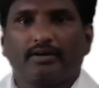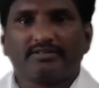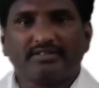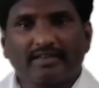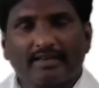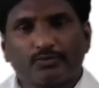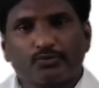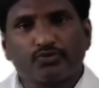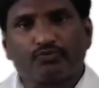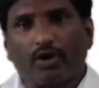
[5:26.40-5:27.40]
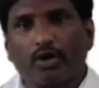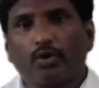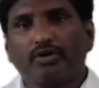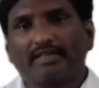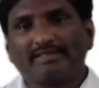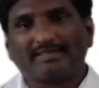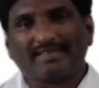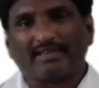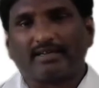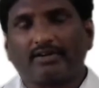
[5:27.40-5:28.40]
syntax rules followed is
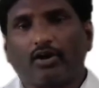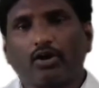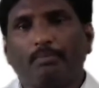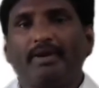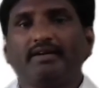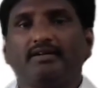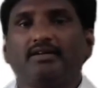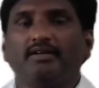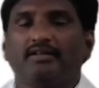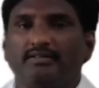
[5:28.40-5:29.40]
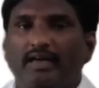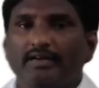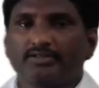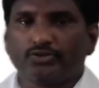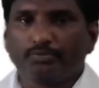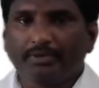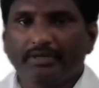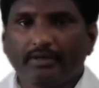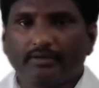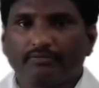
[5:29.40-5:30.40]
a document that should
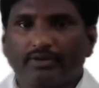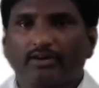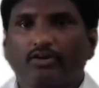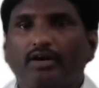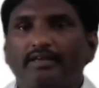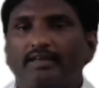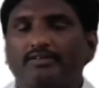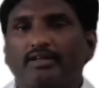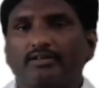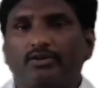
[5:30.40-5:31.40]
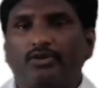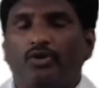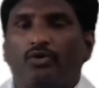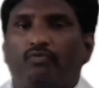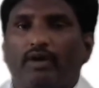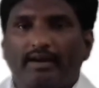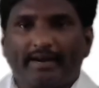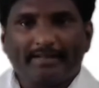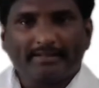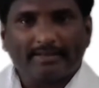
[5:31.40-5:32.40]
be, we are calling a while
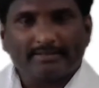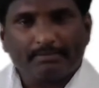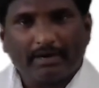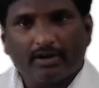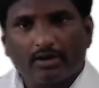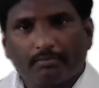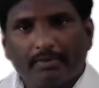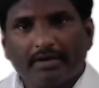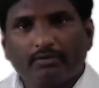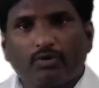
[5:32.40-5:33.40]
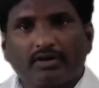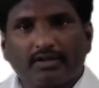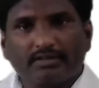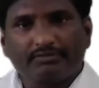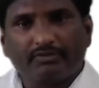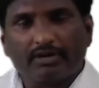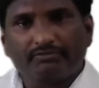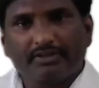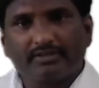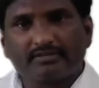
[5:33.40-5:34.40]
writing the XML document. What
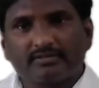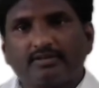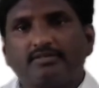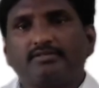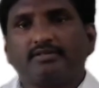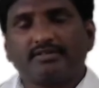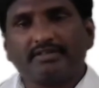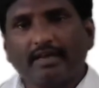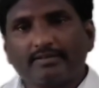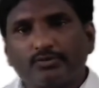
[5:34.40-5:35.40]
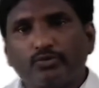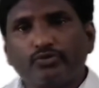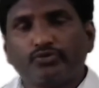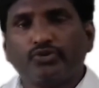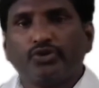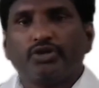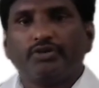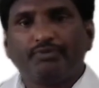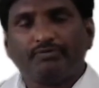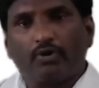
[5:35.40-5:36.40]
we discussed the syntax rules.
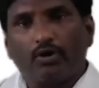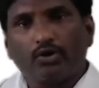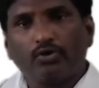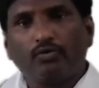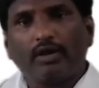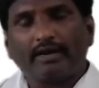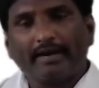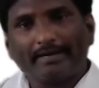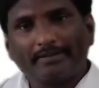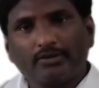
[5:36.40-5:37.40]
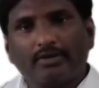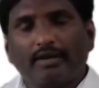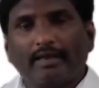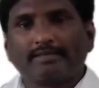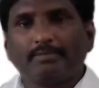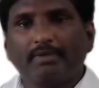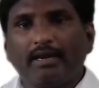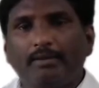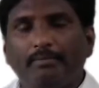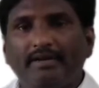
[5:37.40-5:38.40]
If we follow while writing the XML
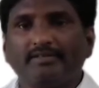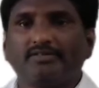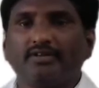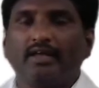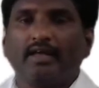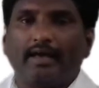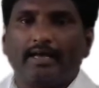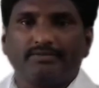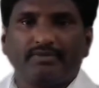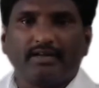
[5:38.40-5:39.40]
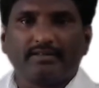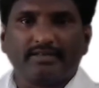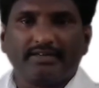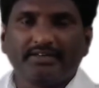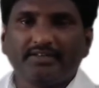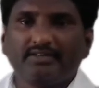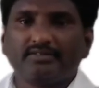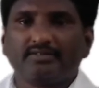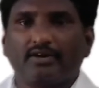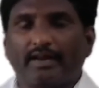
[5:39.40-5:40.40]
elements as well as
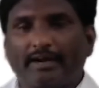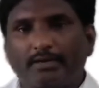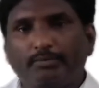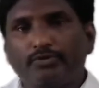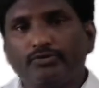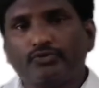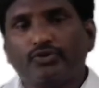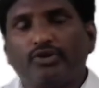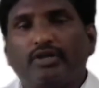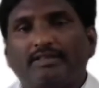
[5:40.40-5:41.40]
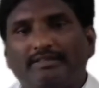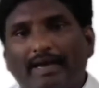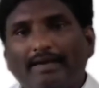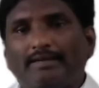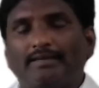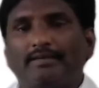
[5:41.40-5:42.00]
entities or attributes, that